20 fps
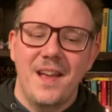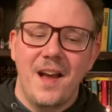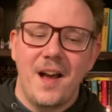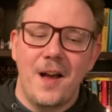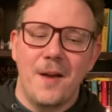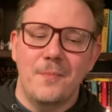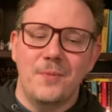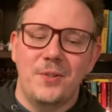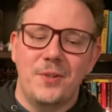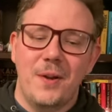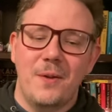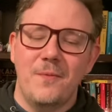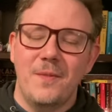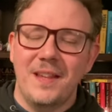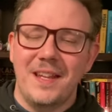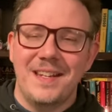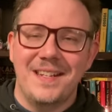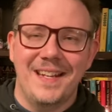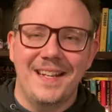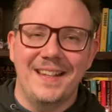Um, so I
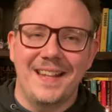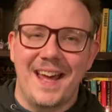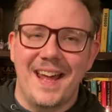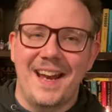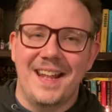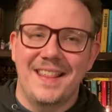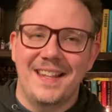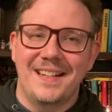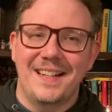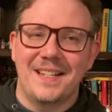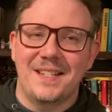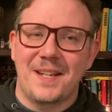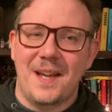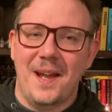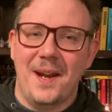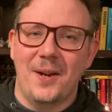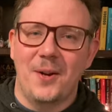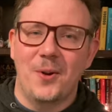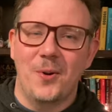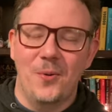really dig that. I think that's
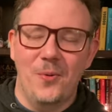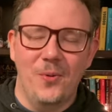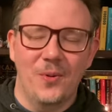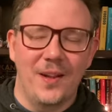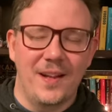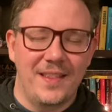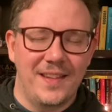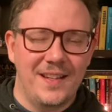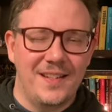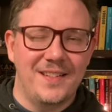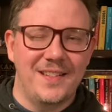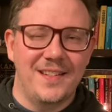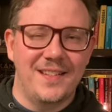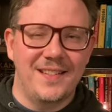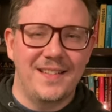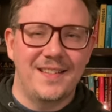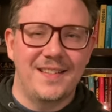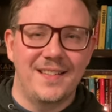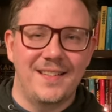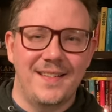kind of cool. I think
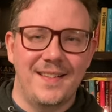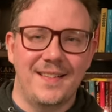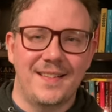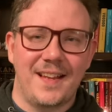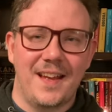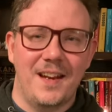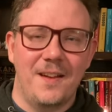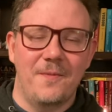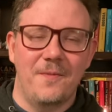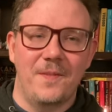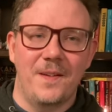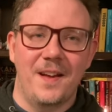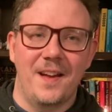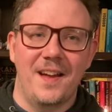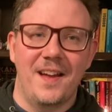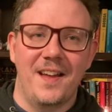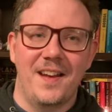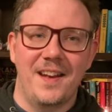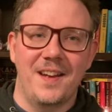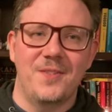she's she's kind of
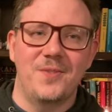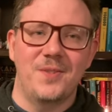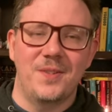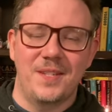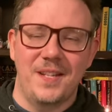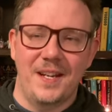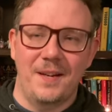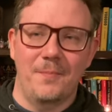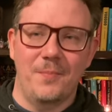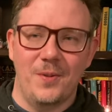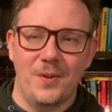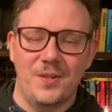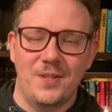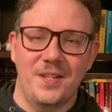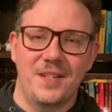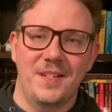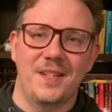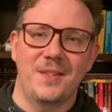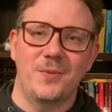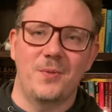uh, an interesting
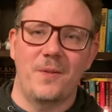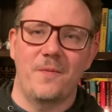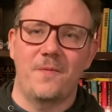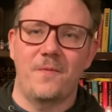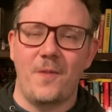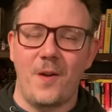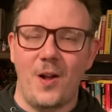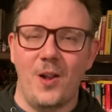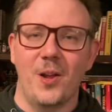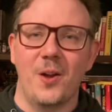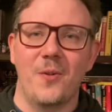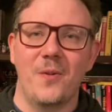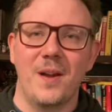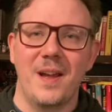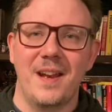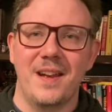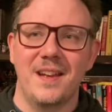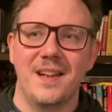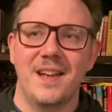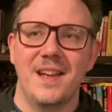person to sort of follow
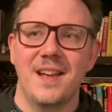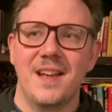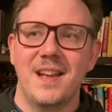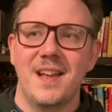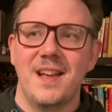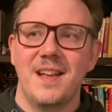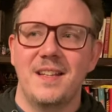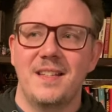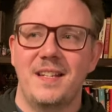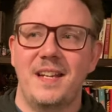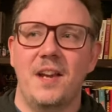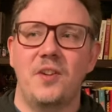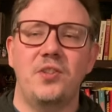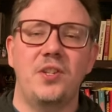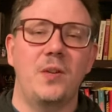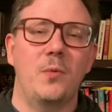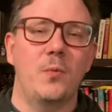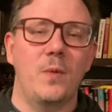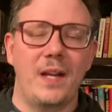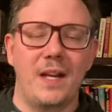and see how
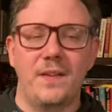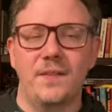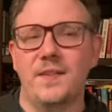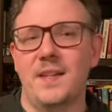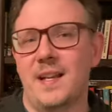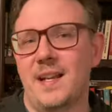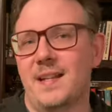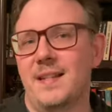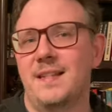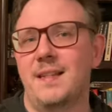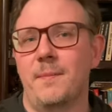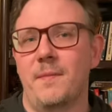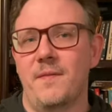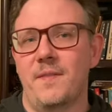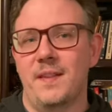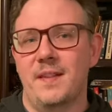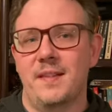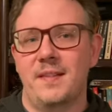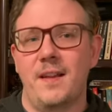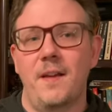she weaves in some of
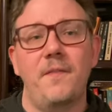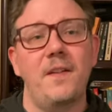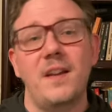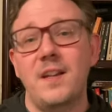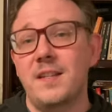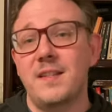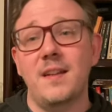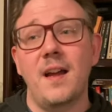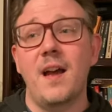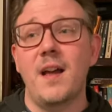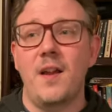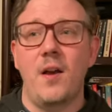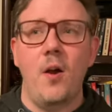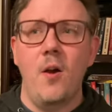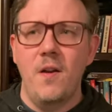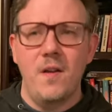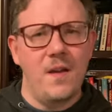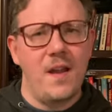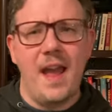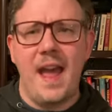this stuff. And it's not
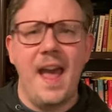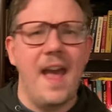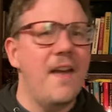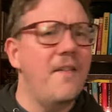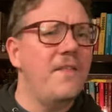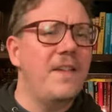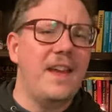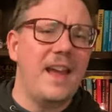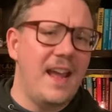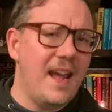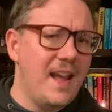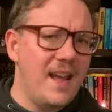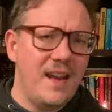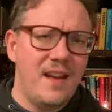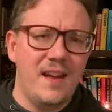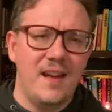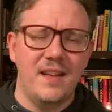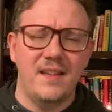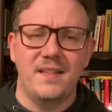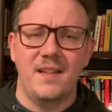
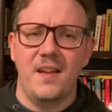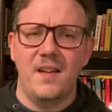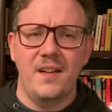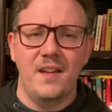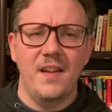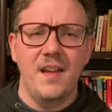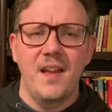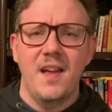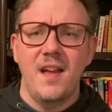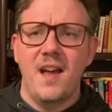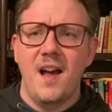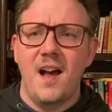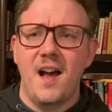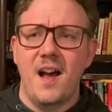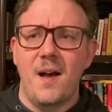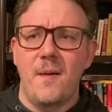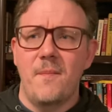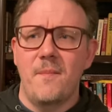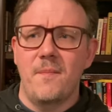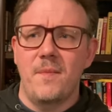heavy-handed. It's not
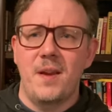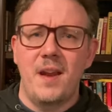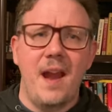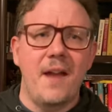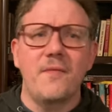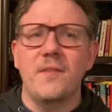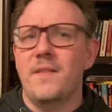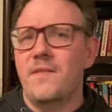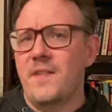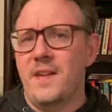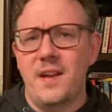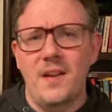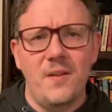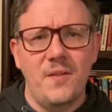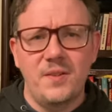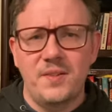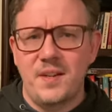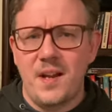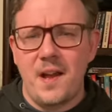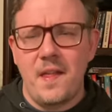um, every video
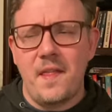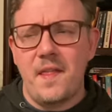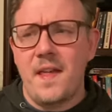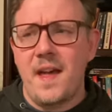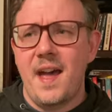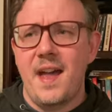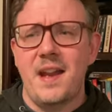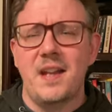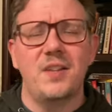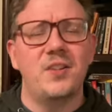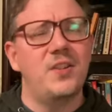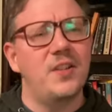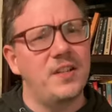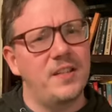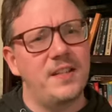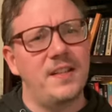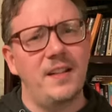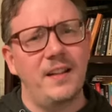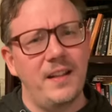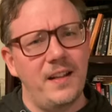is not that. It's
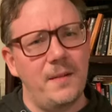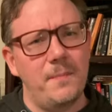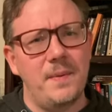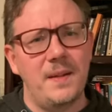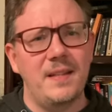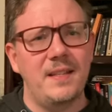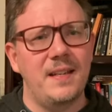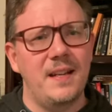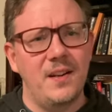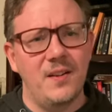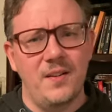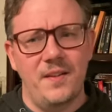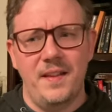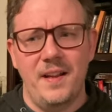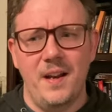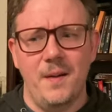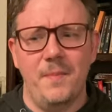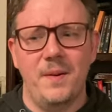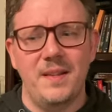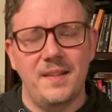just little bits here and
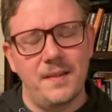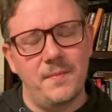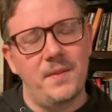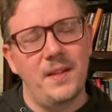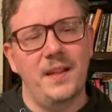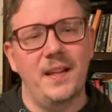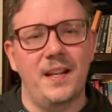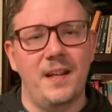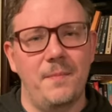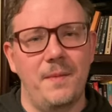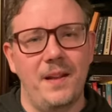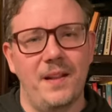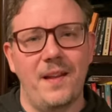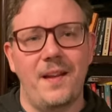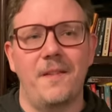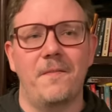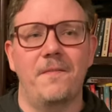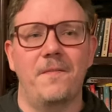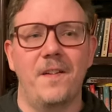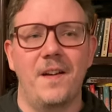there, but it's something that can be a
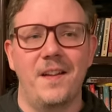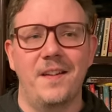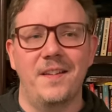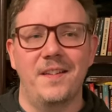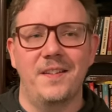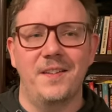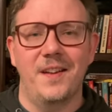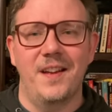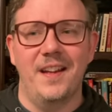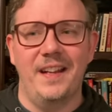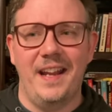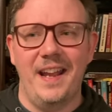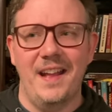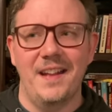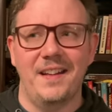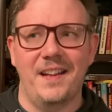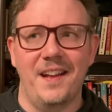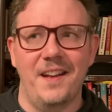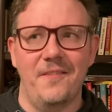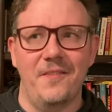lot of fun to
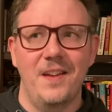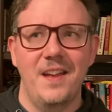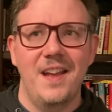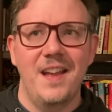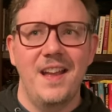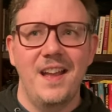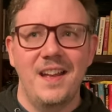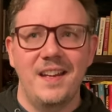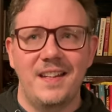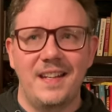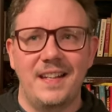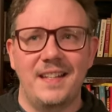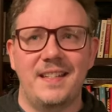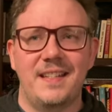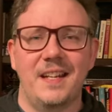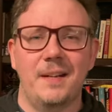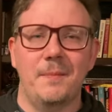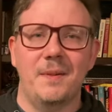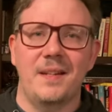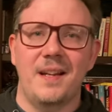again kind of
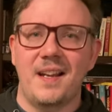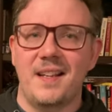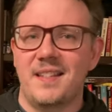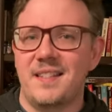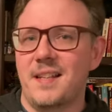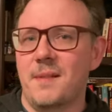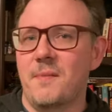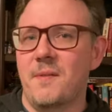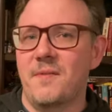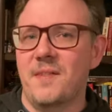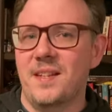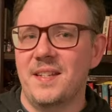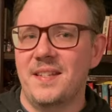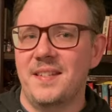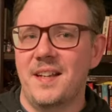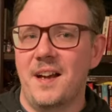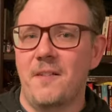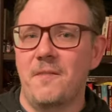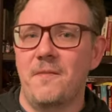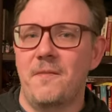destigmatize some of this
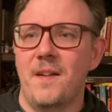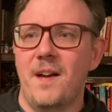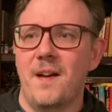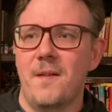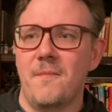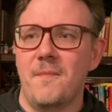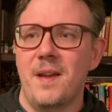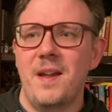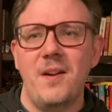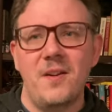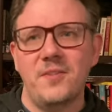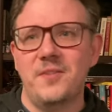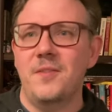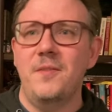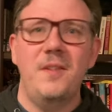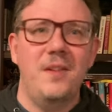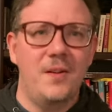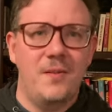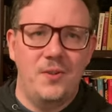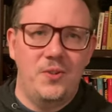stuff. Um, and also,
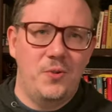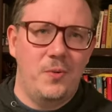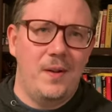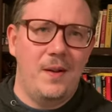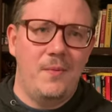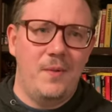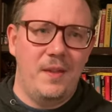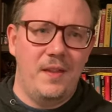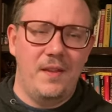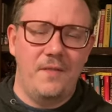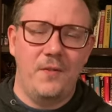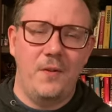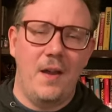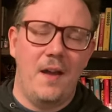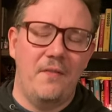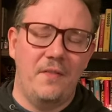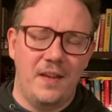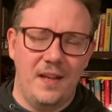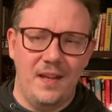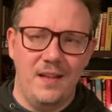you know, enjoy with if you
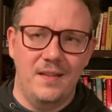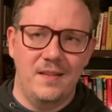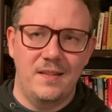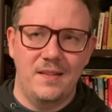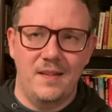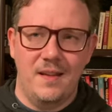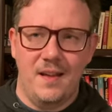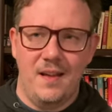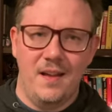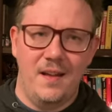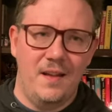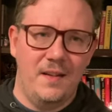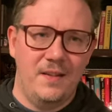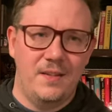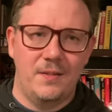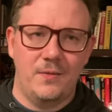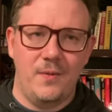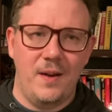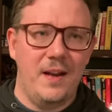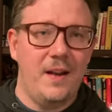have kids. Uh,
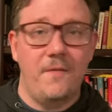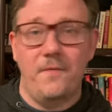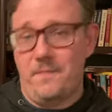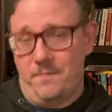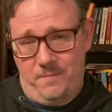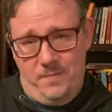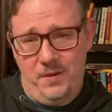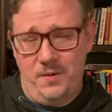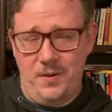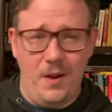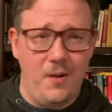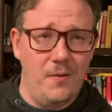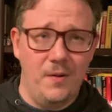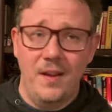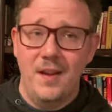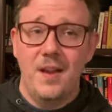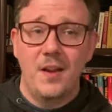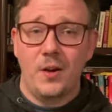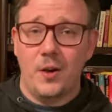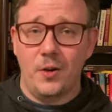it's great if you don't.
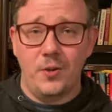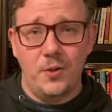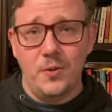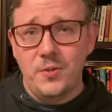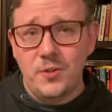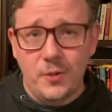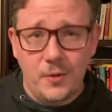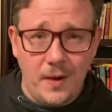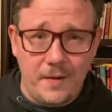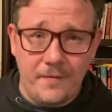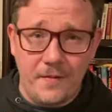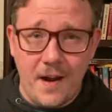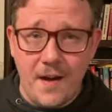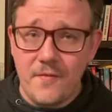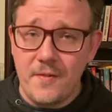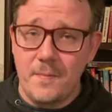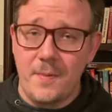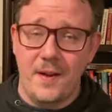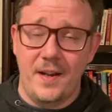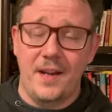Cartoons are great for
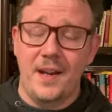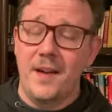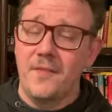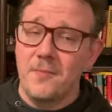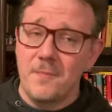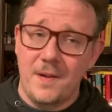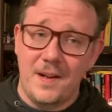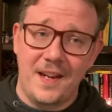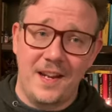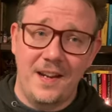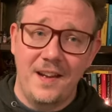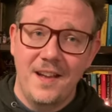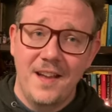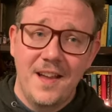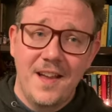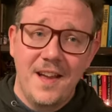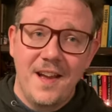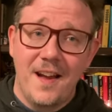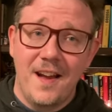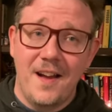everybody. Everybody,
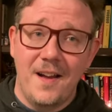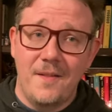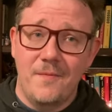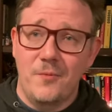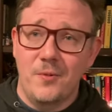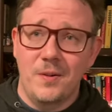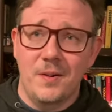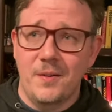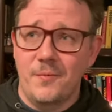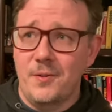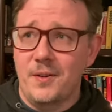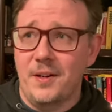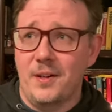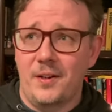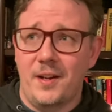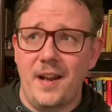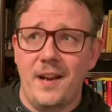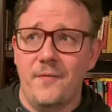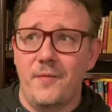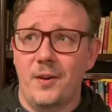um, we're in, we're in a
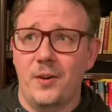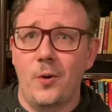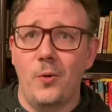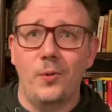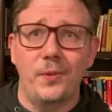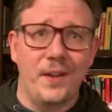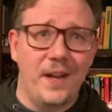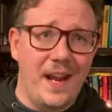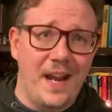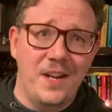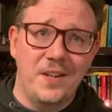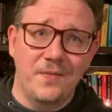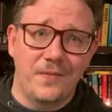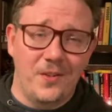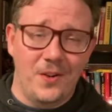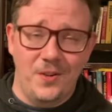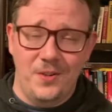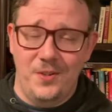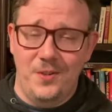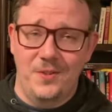kind of a golden age of
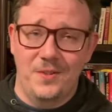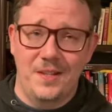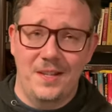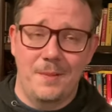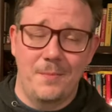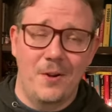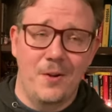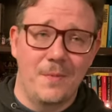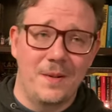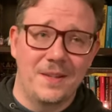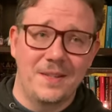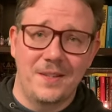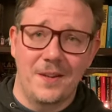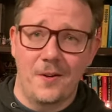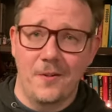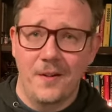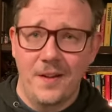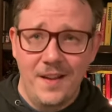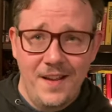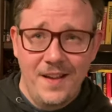cartoons at the moment,
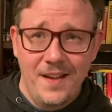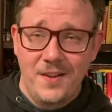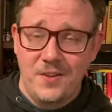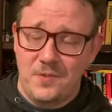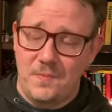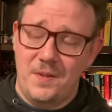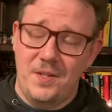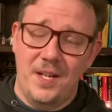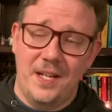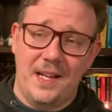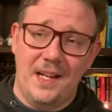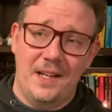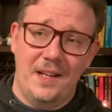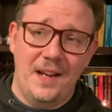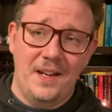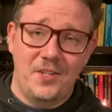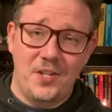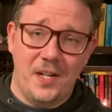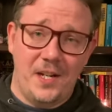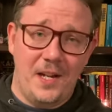so should be checking
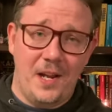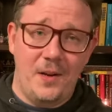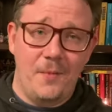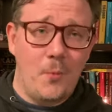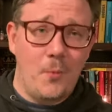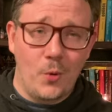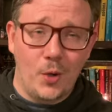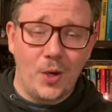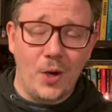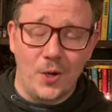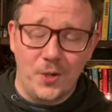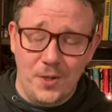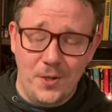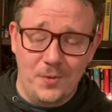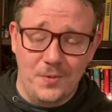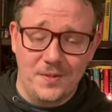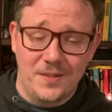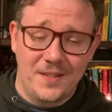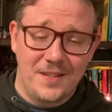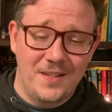checking out more
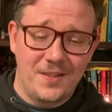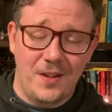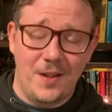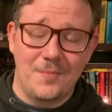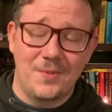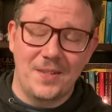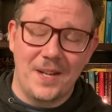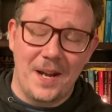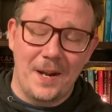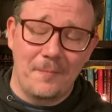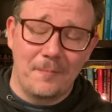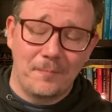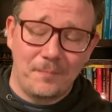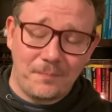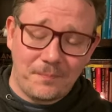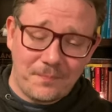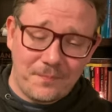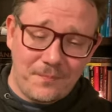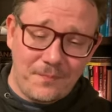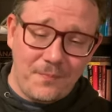cartoons. Is all I'm saying.
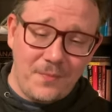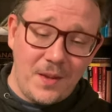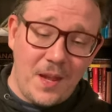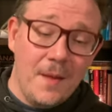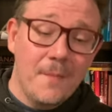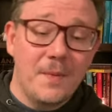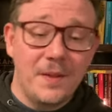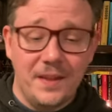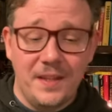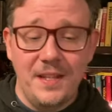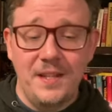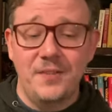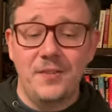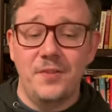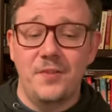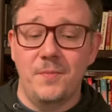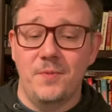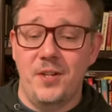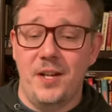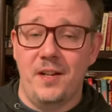But these are
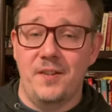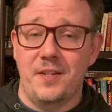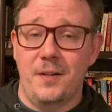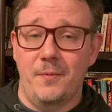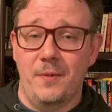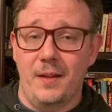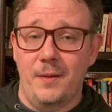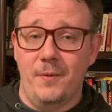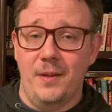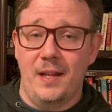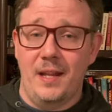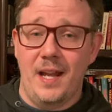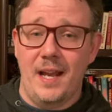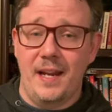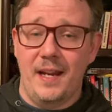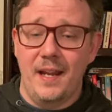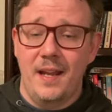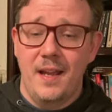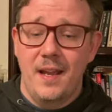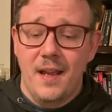some channels I really, really like.